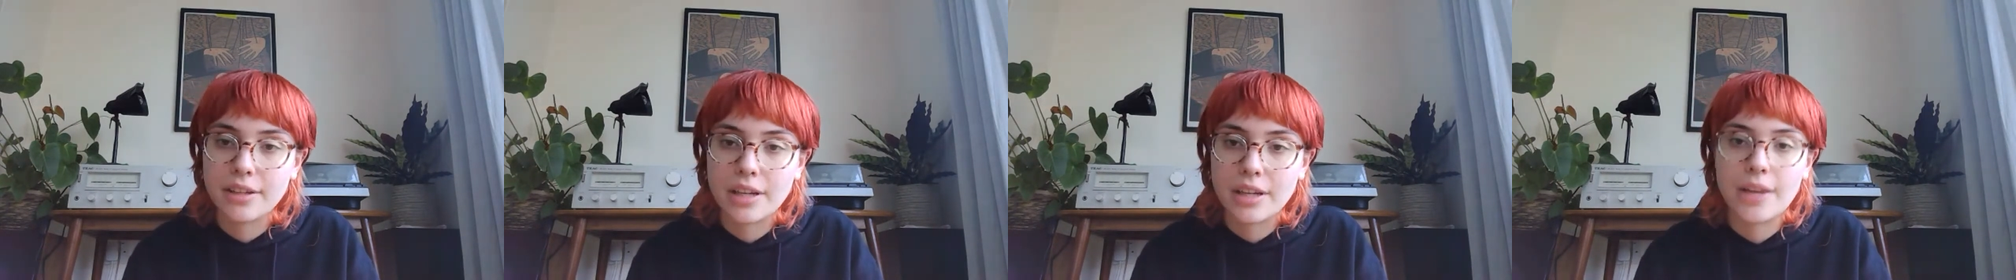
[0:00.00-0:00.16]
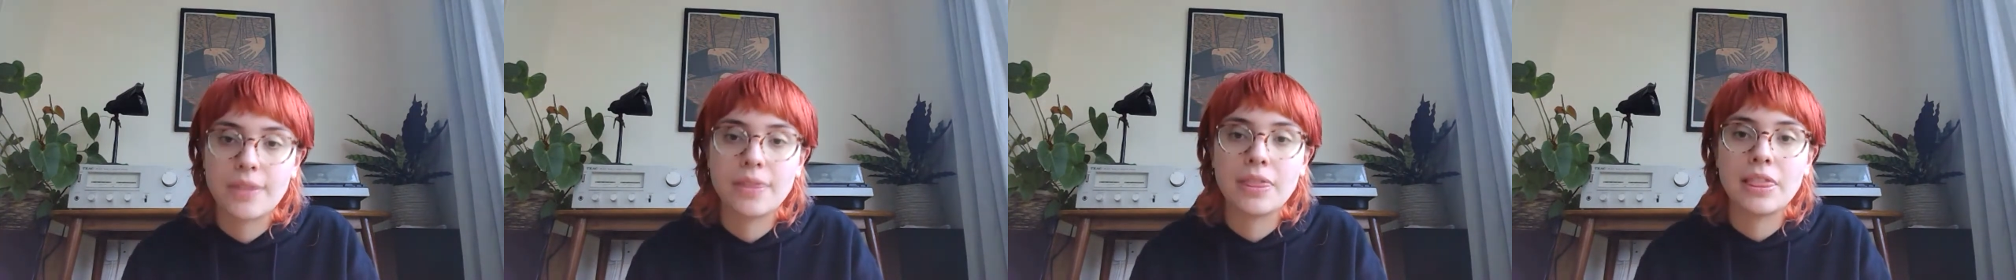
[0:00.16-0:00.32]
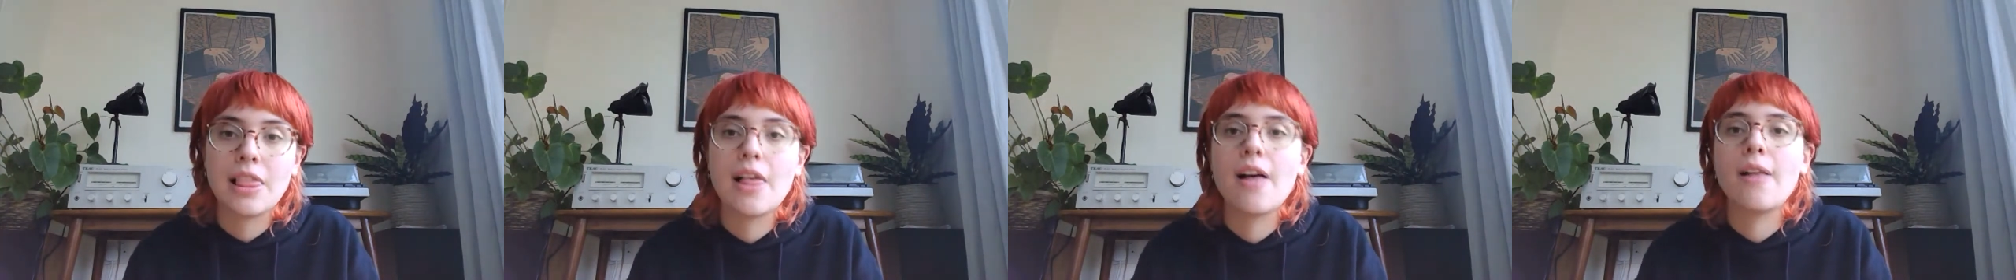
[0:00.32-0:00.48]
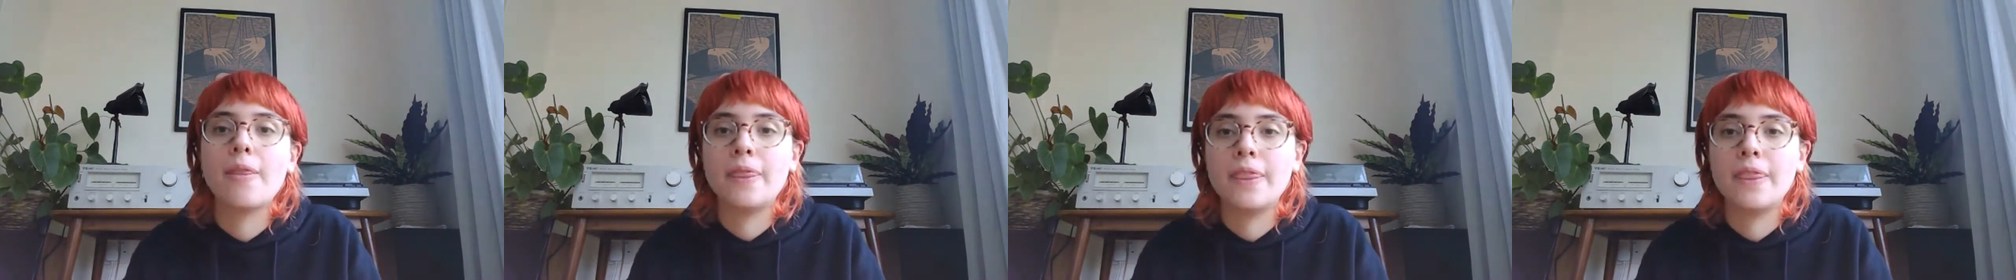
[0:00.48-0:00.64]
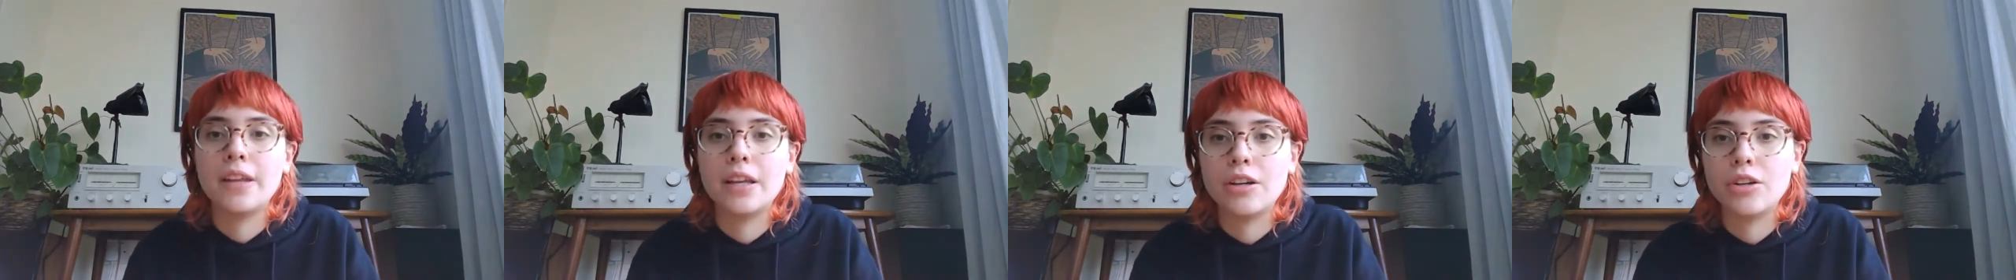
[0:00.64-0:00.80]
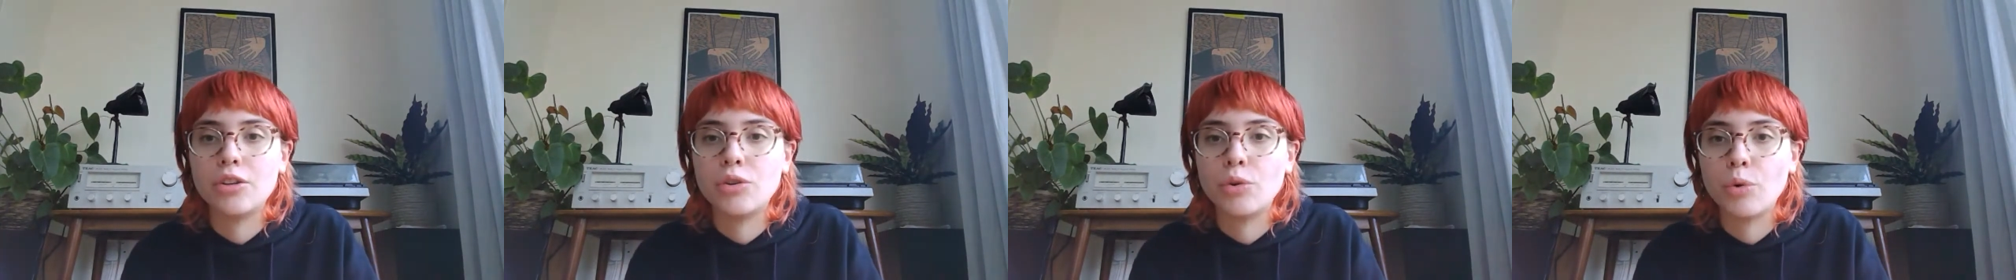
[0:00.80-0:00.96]
and
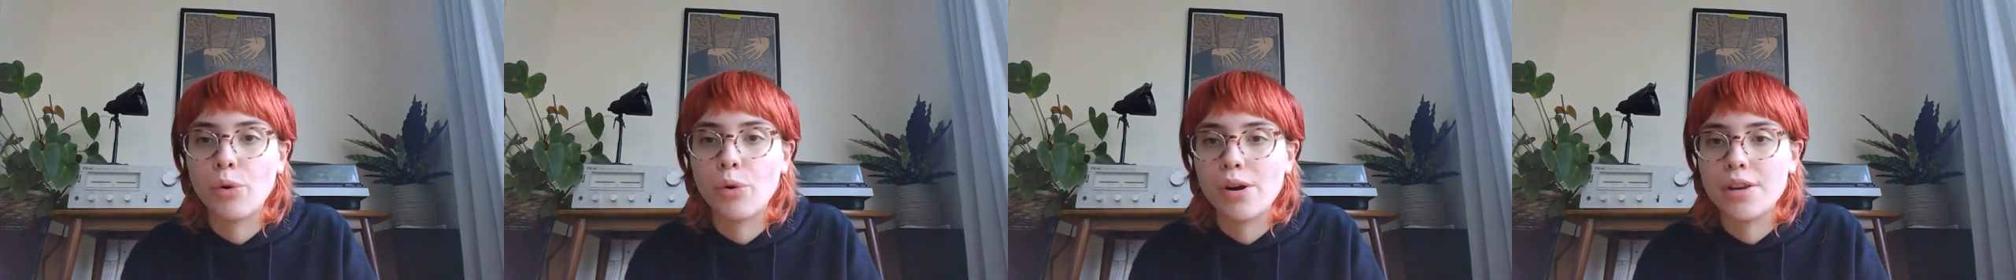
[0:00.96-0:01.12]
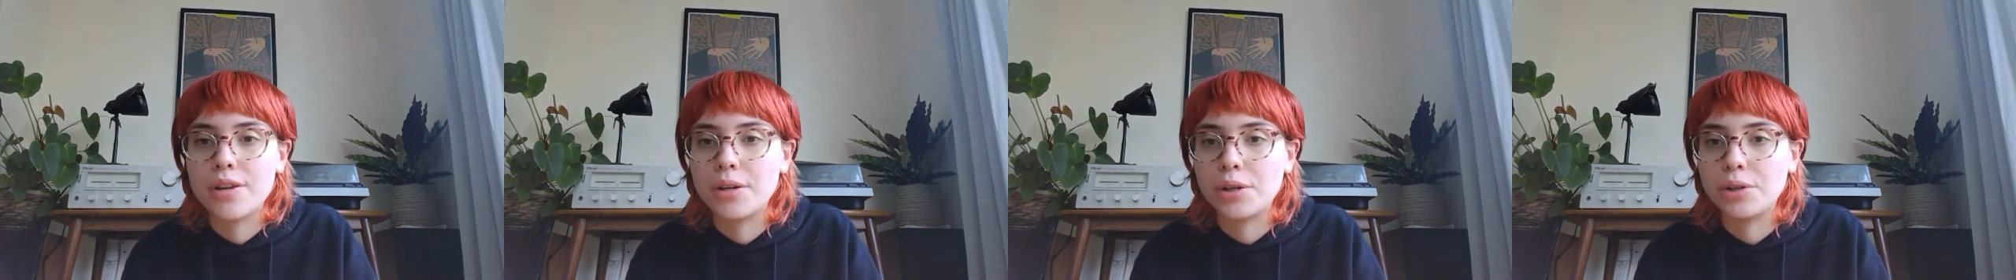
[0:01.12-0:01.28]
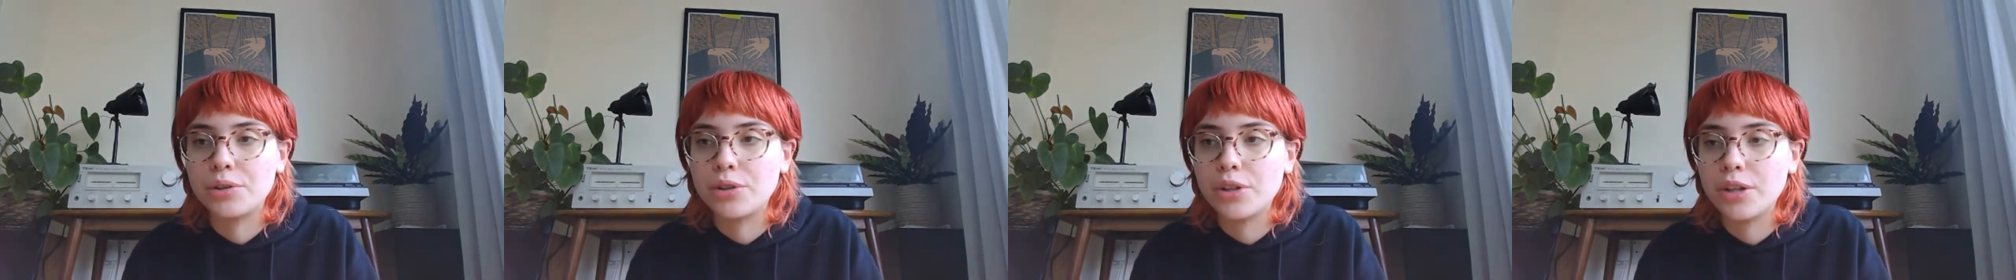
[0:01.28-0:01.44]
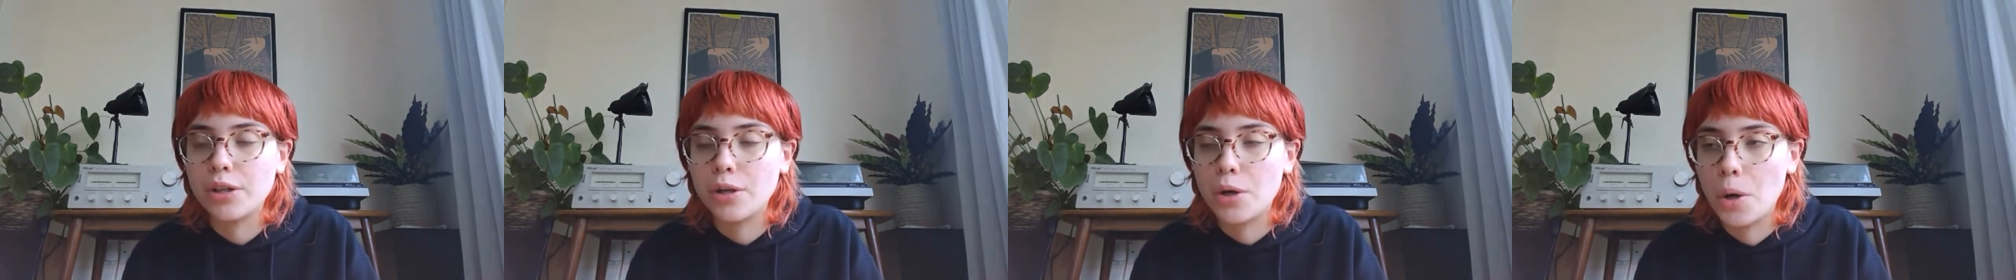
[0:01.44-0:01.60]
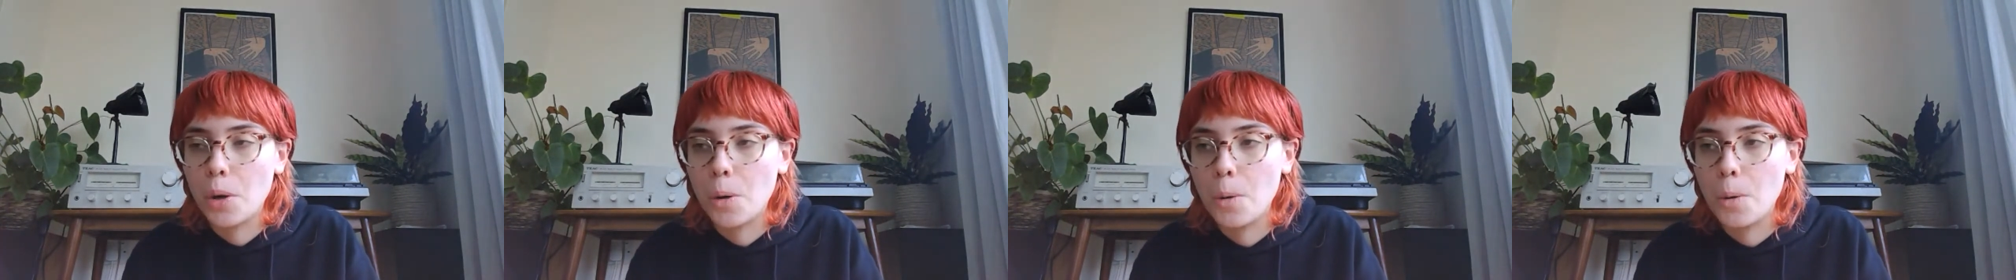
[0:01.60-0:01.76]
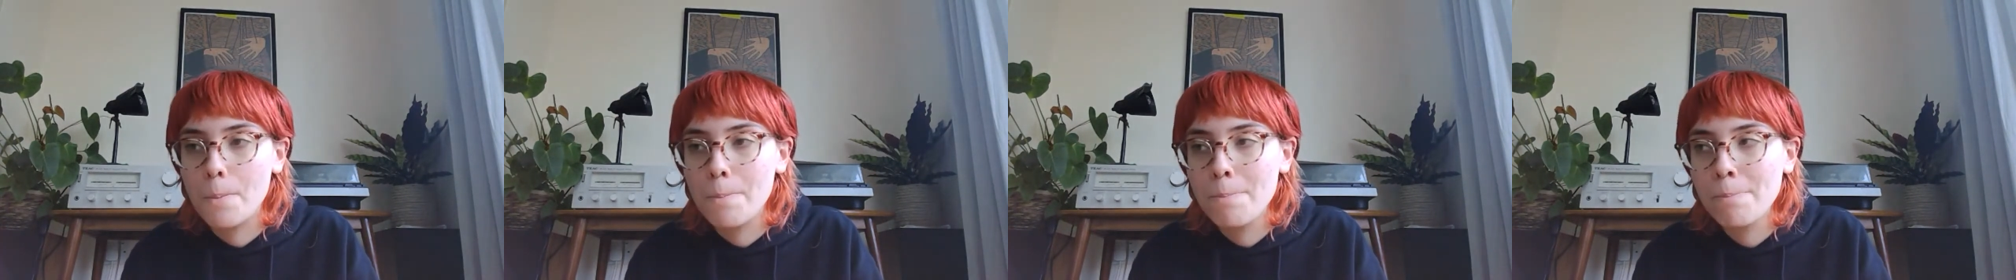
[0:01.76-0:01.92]
London in order to, you know,